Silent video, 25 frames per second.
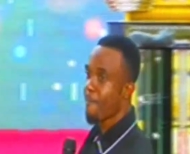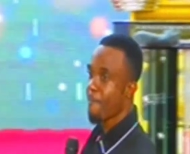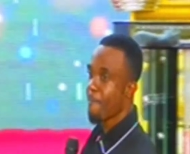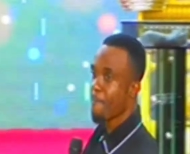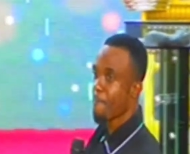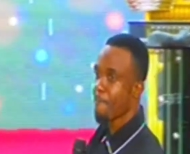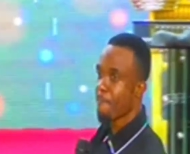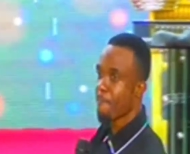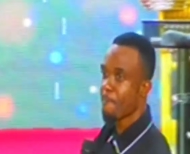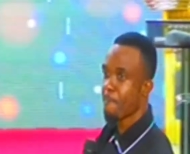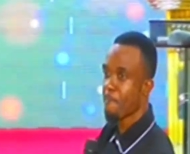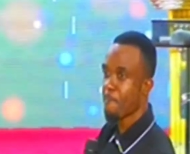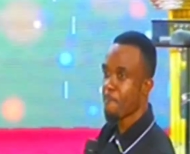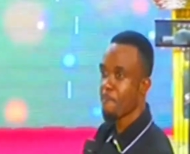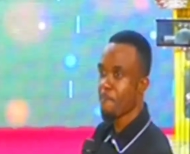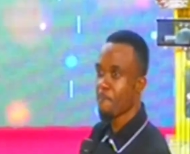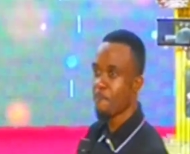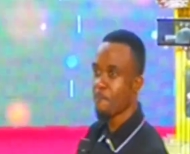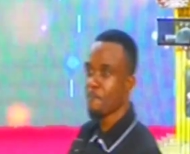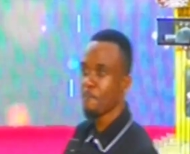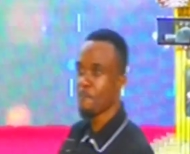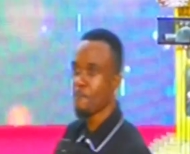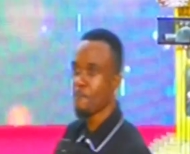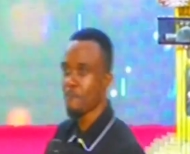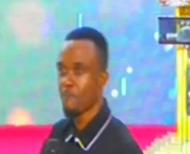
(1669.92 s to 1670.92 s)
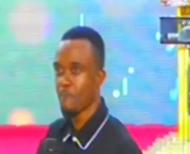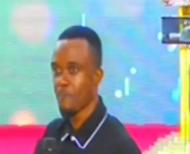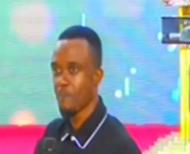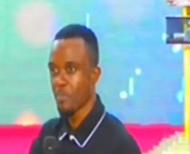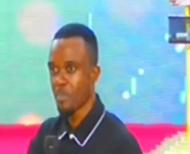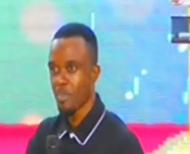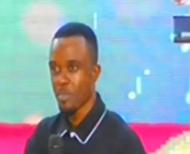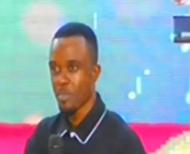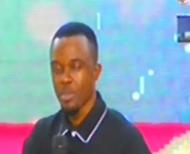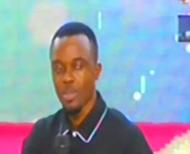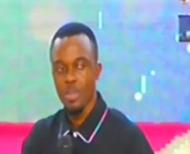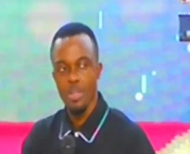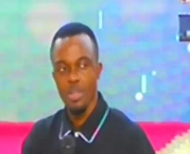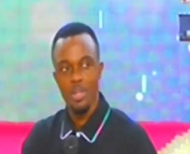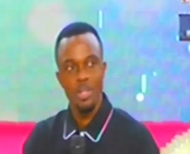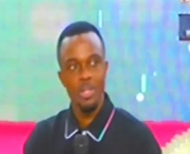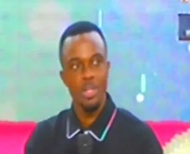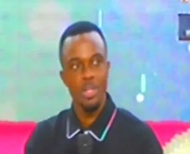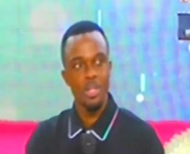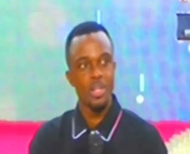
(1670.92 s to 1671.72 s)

(no one is talking)